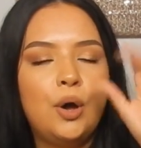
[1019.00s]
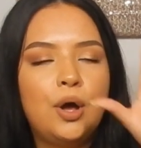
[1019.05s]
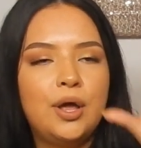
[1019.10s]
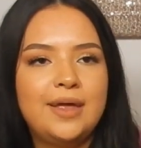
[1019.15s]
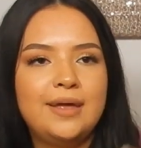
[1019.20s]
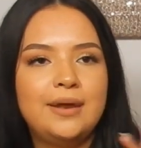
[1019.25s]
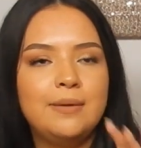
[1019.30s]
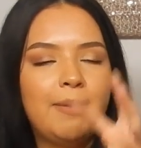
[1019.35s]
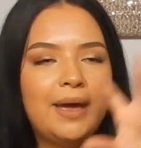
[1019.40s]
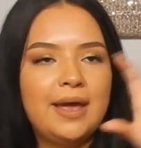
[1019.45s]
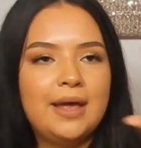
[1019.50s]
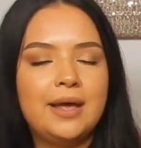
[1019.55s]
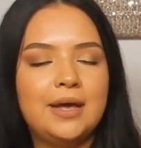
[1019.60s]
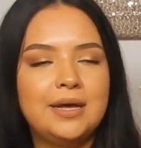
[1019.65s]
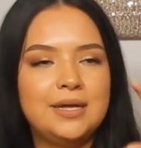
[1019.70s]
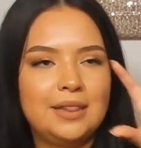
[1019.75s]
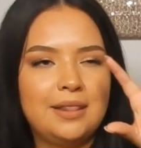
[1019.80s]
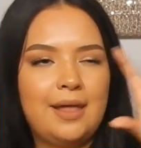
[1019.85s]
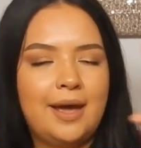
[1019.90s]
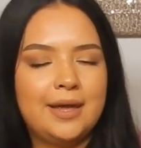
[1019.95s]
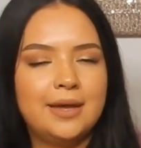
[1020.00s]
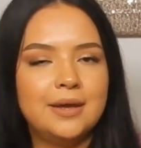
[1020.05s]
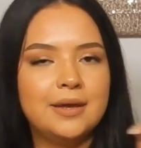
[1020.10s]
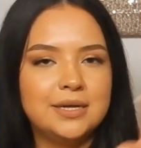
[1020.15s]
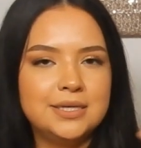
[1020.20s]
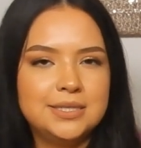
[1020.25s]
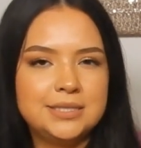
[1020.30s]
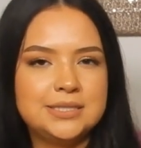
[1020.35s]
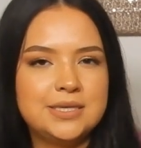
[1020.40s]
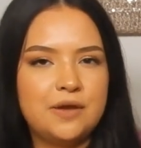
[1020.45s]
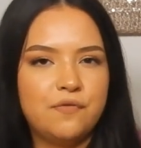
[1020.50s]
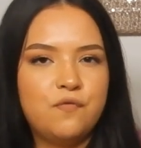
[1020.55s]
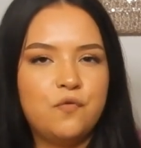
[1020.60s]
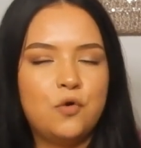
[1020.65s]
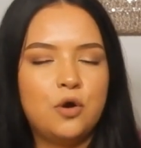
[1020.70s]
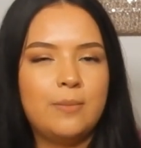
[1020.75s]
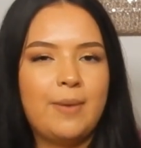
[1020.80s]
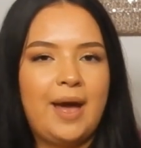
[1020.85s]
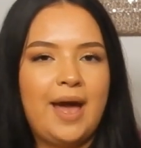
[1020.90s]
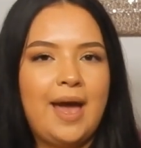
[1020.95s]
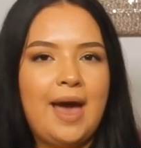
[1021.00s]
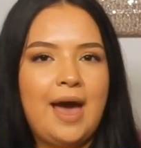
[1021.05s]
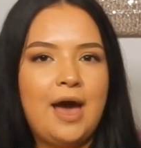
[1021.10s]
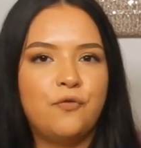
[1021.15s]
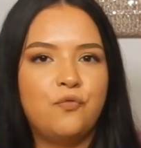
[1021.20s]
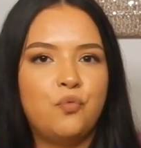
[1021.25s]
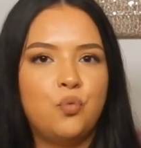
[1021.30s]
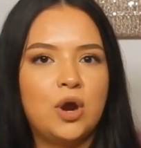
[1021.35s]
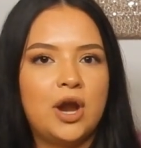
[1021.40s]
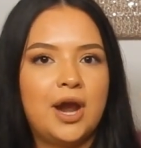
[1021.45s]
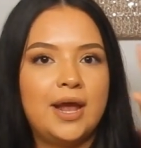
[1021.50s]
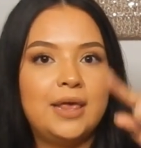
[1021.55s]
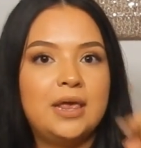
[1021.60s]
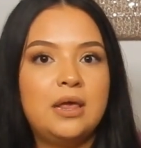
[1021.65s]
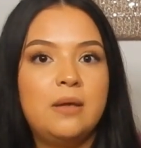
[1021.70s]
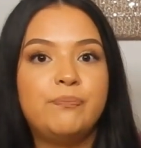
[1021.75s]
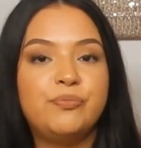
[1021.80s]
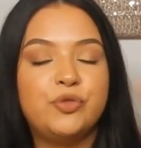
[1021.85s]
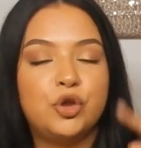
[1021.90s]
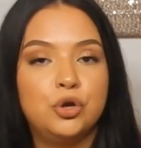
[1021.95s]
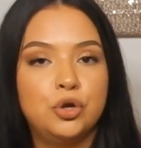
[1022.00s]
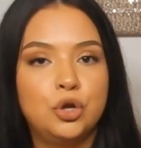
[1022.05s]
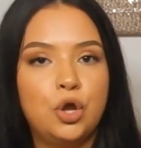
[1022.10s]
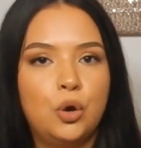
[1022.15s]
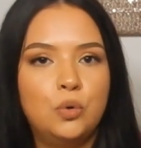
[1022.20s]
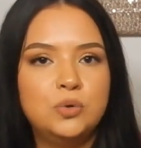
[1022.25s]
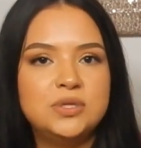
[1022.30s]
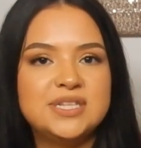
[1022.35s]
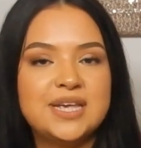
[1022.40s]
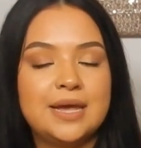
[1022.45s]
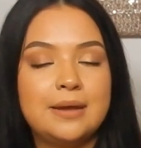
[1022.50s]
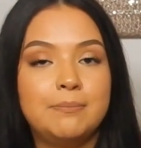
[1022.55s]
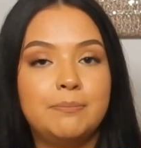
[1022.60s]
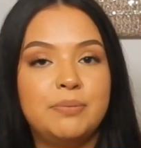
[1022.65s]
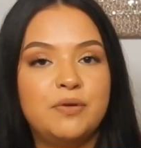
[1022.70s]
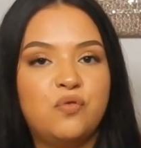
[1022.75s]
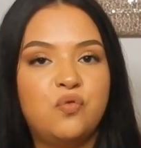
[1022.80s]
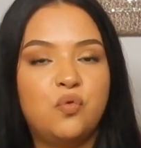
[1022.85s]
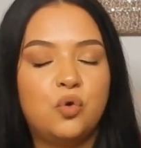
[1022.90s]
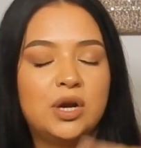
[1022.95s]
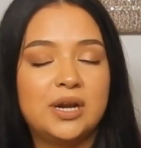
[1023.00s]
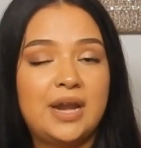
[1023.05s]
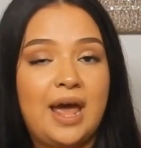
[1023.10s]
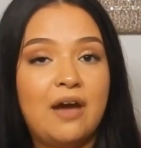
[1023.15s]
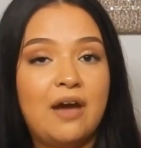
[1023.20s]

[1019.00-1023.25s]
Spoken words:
in my client consent form, I have where I keep their notes and before and